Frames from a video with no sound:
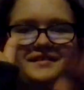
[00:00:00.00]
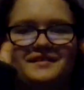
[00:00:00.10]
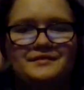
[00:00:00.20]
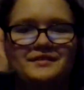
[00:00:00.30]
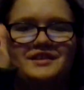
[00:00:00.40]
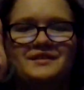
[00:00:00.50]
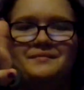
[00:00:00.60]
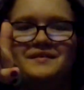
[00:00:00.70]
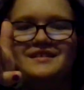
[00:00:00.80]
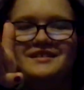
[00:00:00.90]
switching
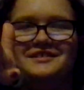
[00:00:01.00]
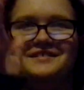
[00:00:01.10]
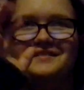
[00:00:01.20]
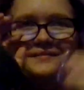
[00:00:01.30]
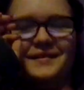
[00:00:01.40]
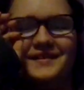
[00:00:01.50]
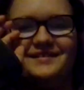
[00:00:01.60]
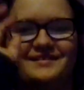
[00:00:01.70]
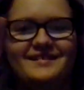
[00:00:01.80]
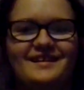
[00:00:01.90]
positions
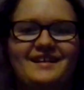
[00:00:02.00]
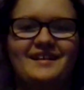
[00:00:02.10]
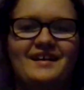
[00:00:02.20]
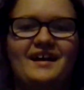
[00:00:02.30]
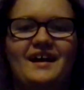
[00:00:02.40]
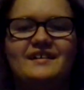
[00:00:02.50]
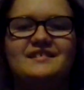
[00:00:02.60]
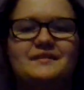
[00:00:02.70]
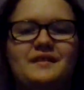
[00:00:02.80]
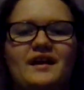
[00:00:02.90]
because
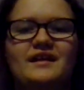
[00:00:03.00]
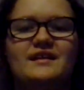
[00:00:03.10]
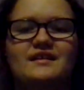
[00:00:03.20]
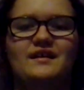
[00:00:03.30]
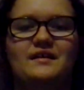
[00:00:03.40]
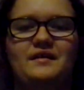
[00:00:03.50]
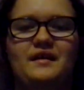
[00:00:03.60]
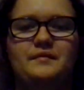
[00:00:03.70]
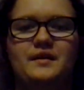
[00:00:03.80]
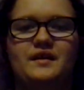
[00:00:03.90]
so I cannot
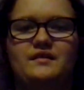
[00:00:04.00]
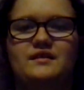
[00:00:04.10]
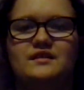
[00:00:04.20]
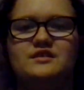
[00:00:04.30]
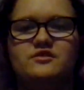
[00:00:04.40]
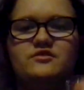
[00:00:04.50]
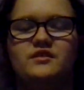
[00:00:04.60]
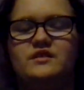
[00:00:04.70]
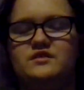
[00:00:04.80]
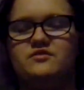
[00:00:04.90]
have my legs
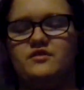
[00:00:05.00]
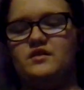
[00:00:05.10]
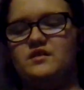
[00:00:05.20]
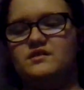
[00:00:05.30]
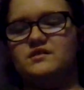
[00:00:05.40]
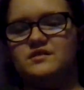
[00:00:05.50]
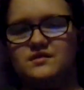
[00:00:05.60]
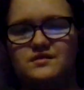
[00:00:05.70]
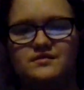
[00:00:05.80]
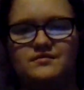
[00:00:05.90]

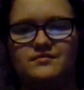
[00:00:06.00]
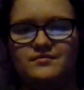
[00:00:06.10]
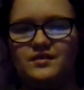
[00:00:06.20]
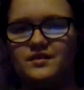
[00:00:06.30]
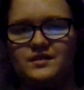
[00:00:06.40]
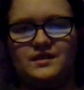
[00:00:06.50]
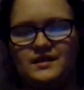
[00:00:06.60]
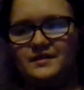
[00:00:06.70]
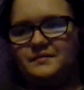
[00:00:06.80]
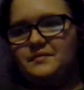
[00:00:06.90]
crisscrossed all the
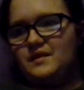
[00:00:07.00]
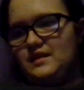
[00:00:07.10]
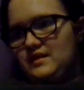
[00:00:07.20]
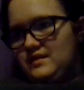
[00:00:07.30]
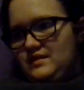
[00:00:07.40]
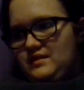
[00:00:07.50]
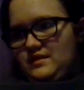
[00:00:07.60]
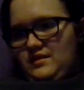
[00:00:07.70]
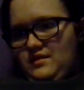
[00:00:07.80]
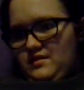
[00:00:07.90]
time.
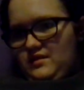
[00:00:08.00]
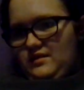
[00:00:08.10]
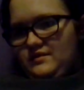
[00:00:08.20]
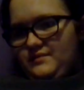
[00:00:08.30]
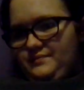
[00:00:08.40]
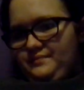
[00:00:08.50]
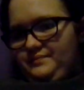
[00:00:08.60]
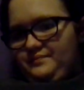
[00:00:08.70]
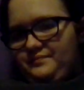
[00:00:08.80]
So